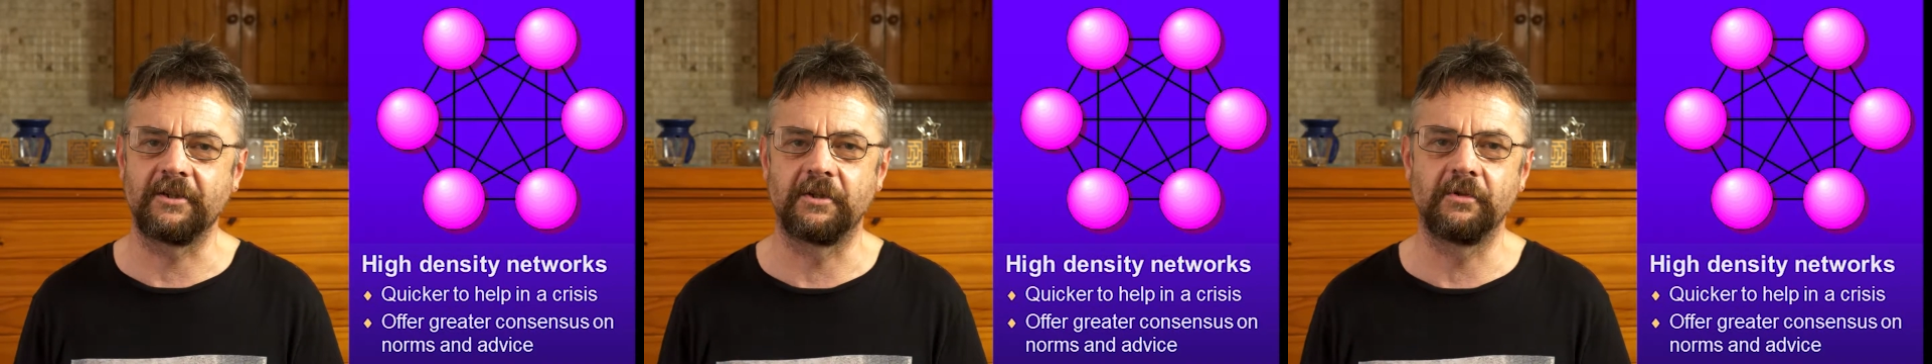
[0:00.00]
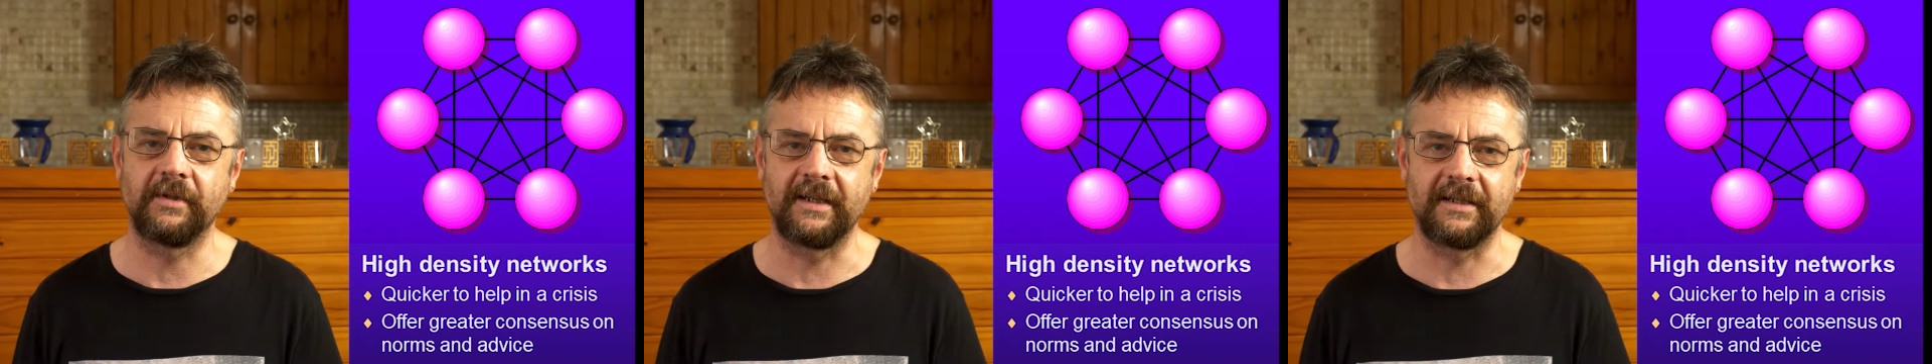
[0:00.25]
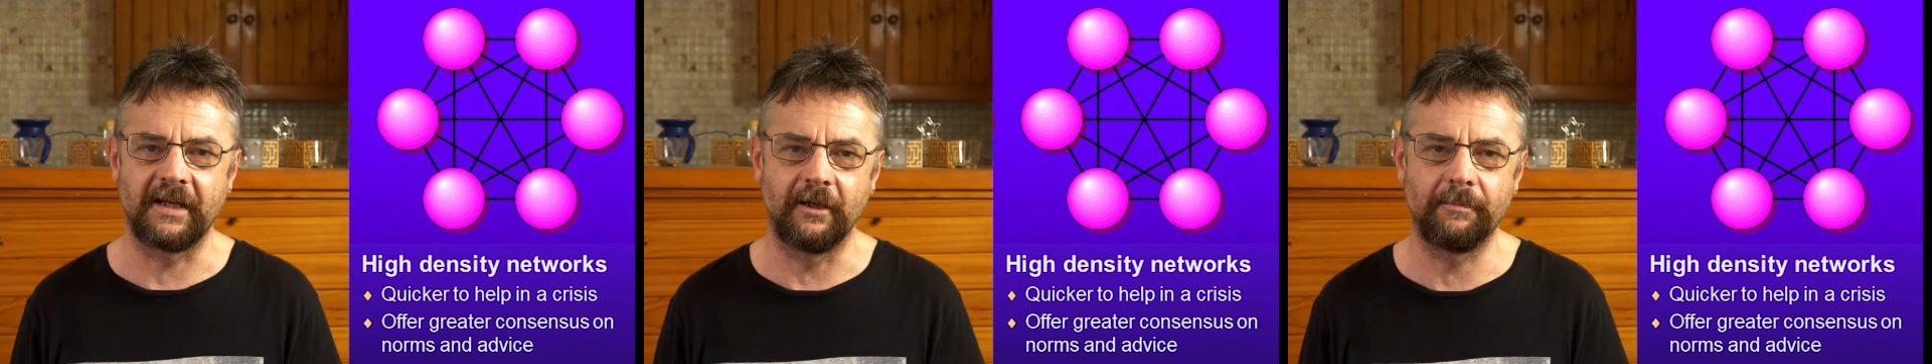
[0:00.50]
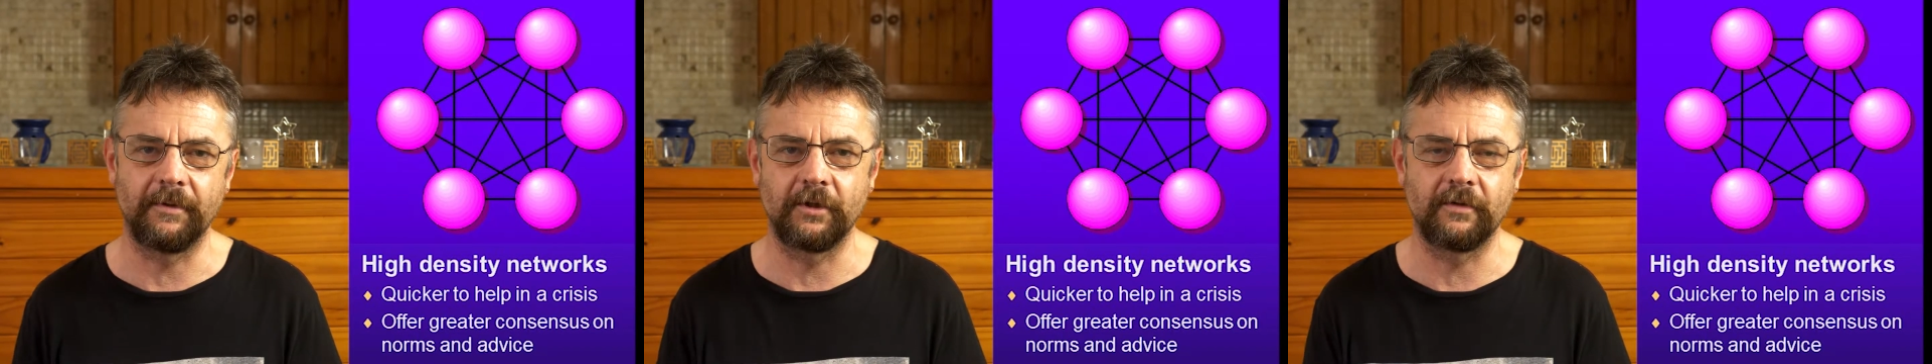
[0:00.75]
you don't need
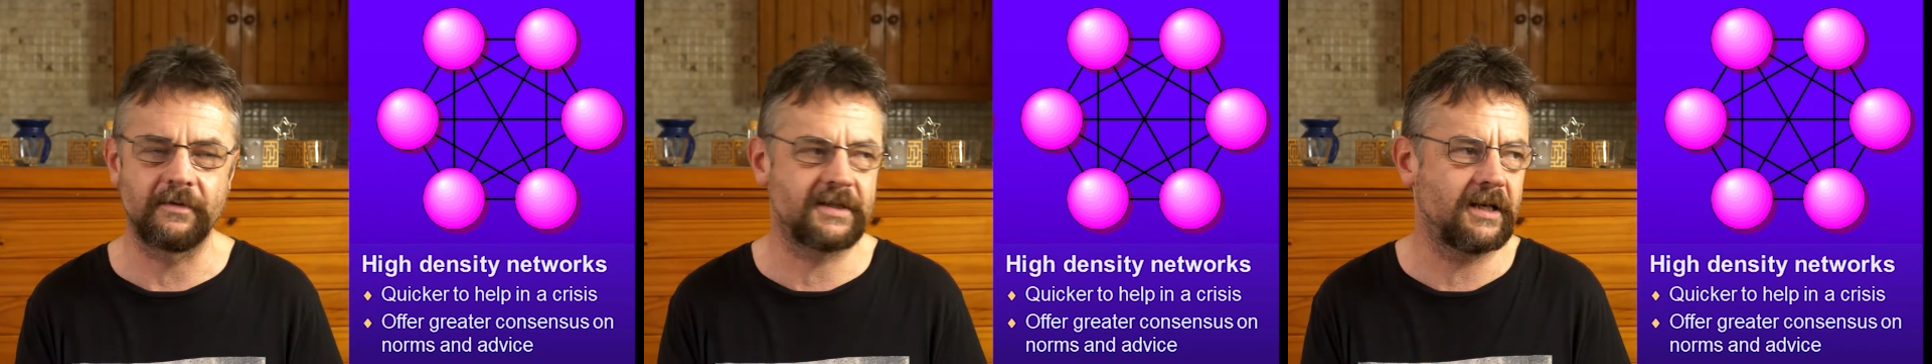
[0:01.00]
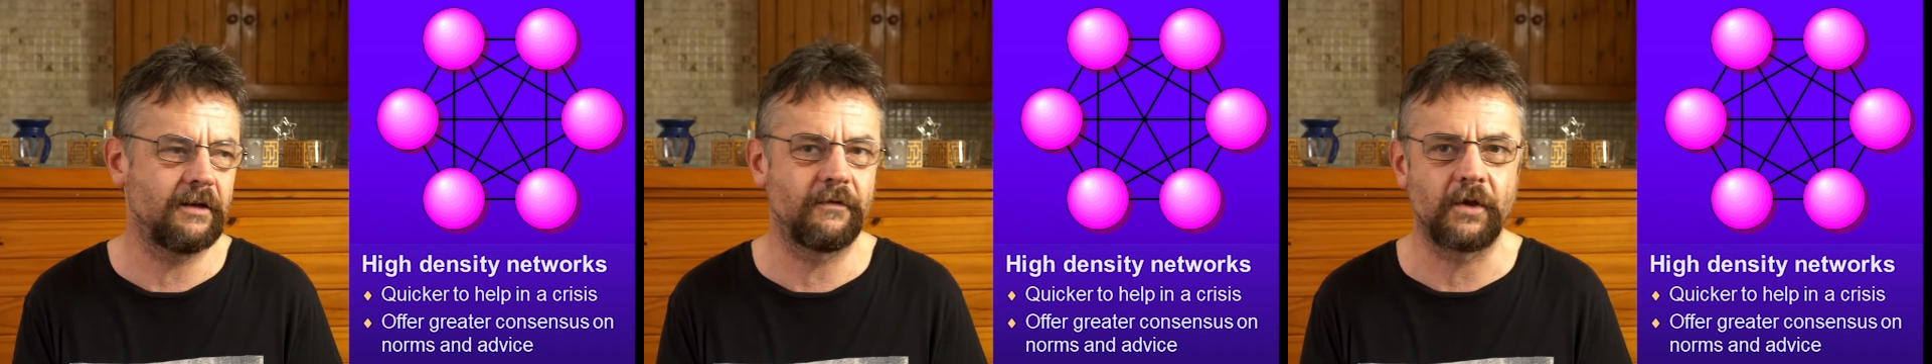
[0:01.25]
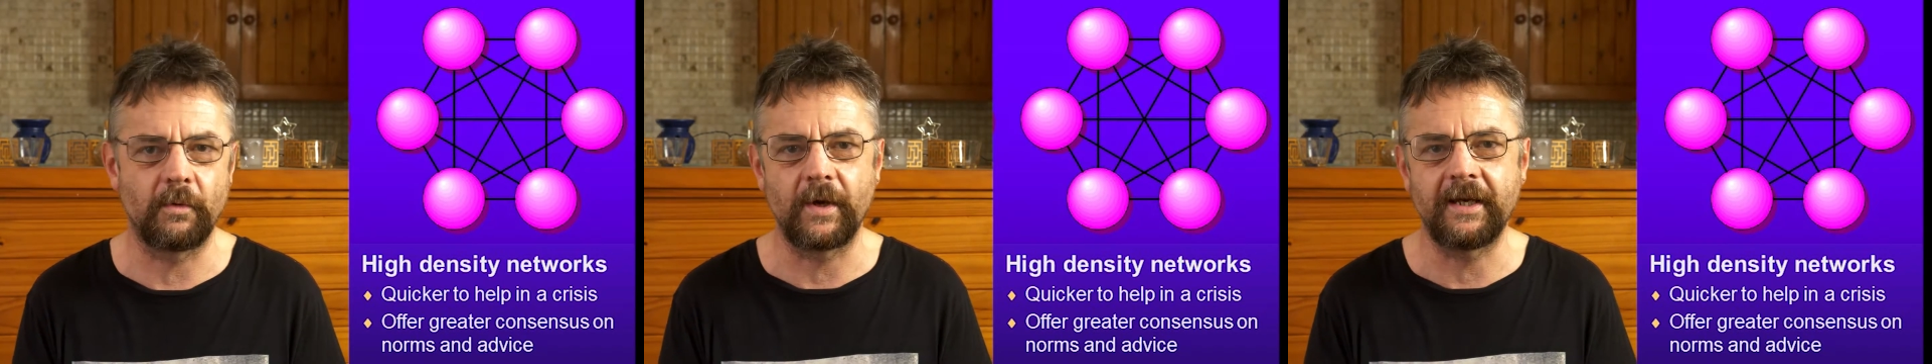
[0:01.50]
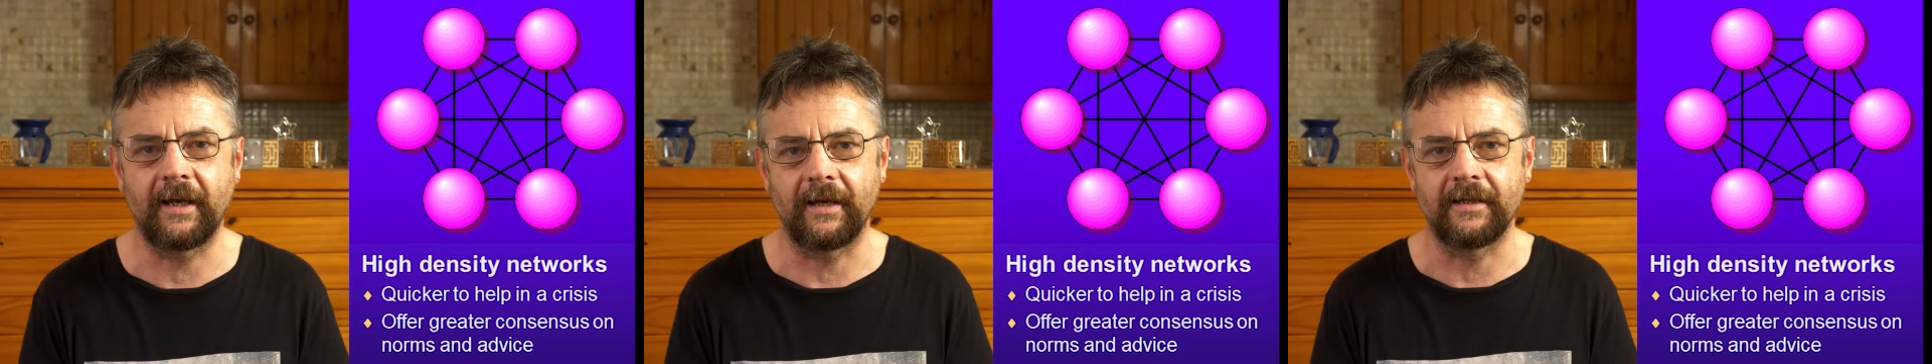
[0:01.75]
help, and say over the
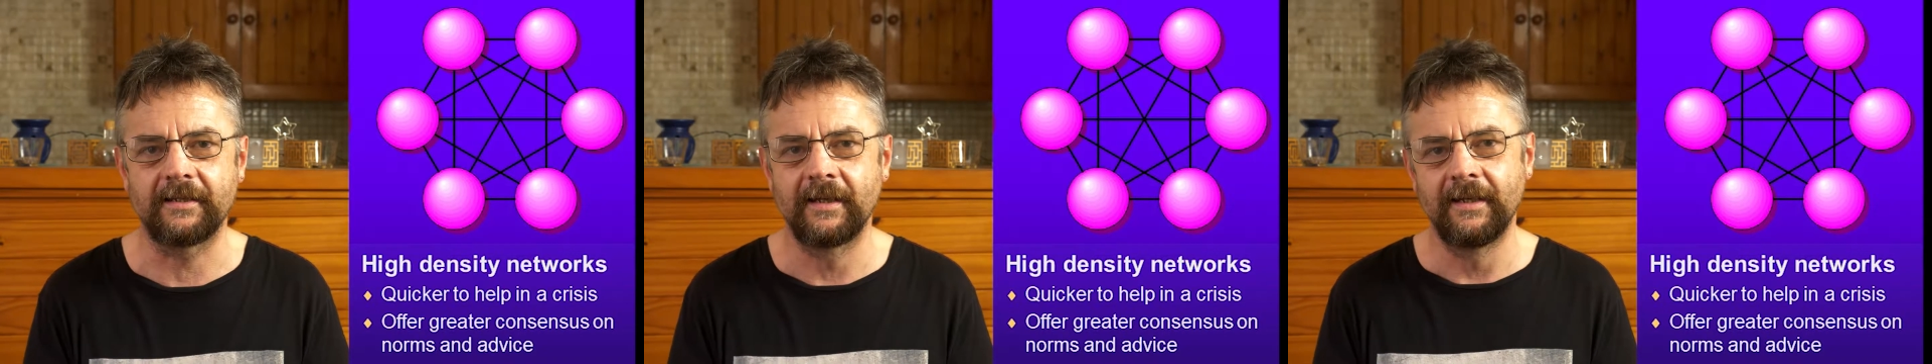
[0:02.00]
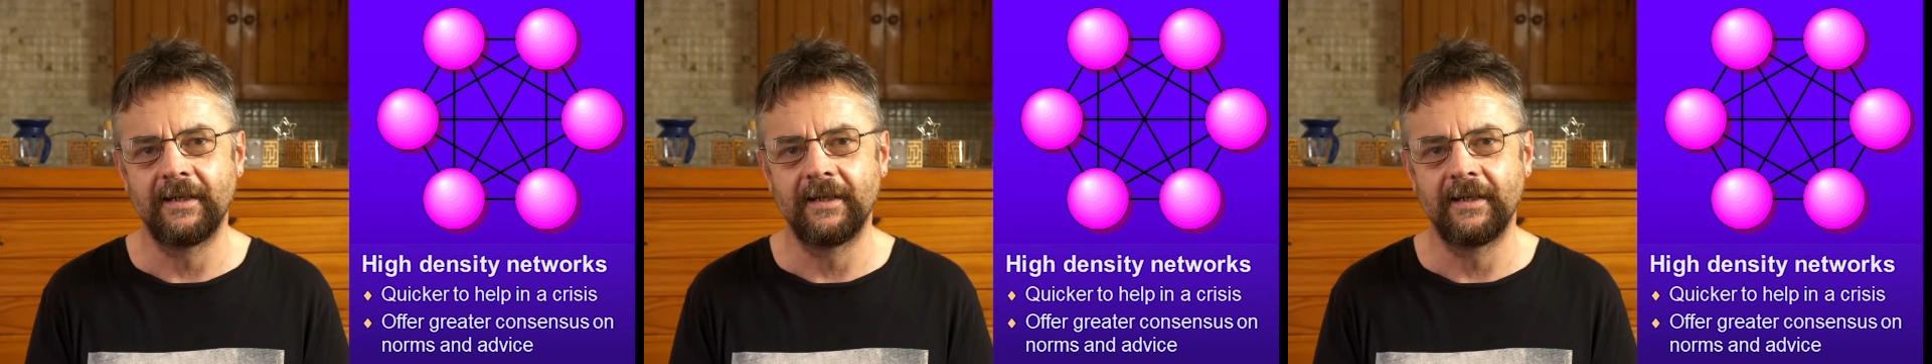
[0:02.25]
weekend